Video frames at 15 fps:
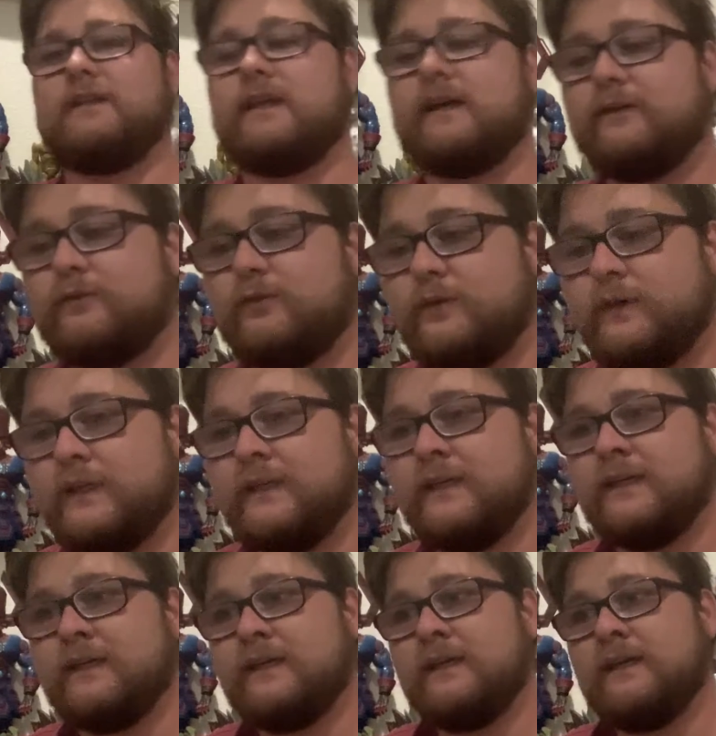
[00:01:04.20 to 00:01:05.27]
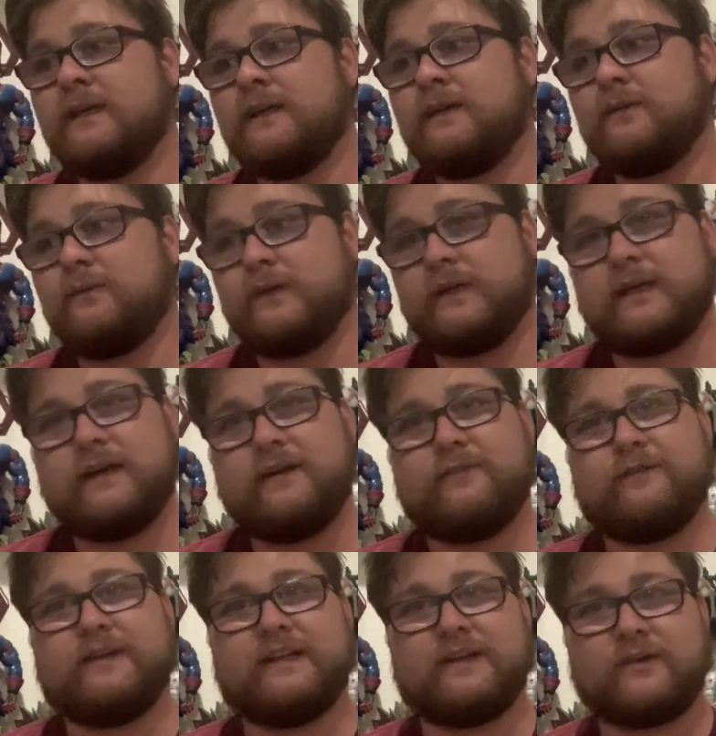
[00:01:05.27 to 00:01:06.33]
life, we
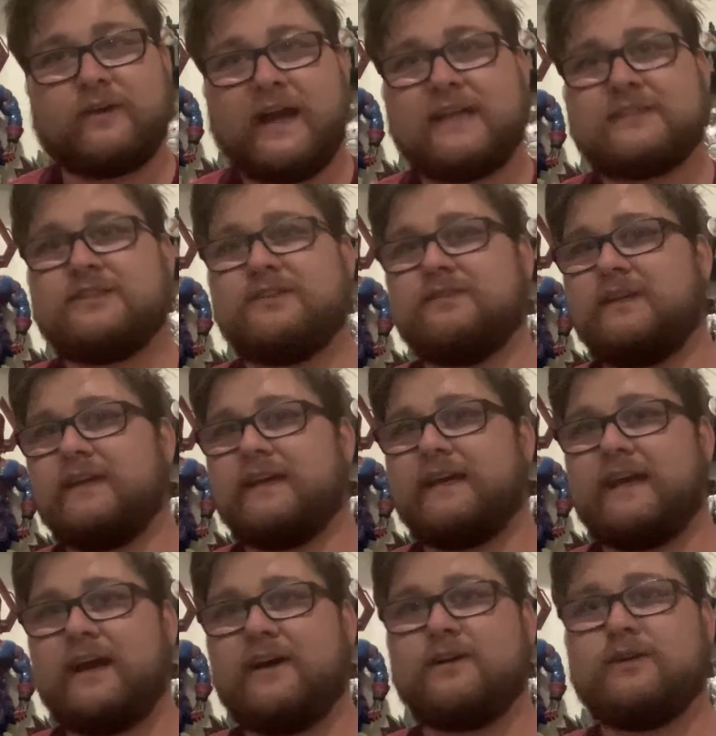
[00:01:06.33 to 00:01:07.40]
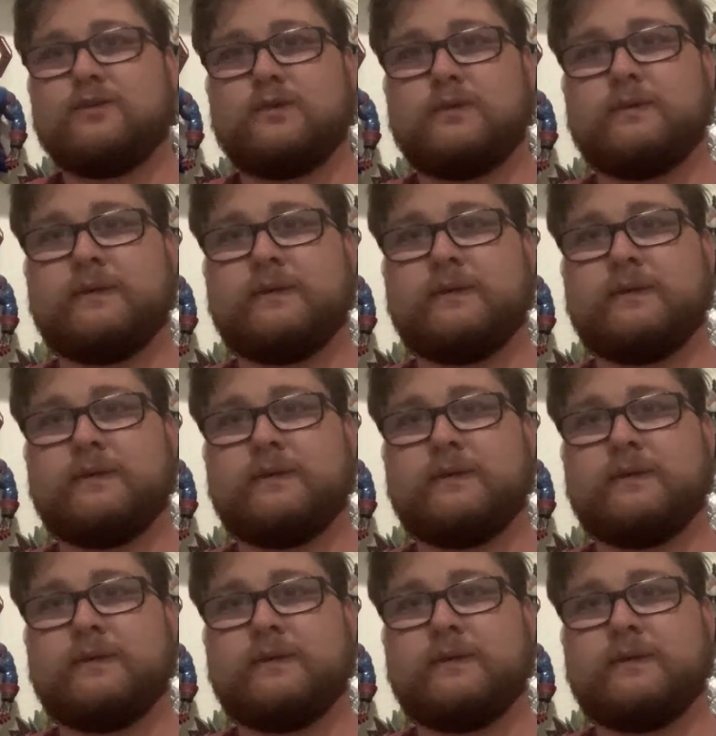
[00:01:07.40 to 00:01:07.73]
have interactions and encounters where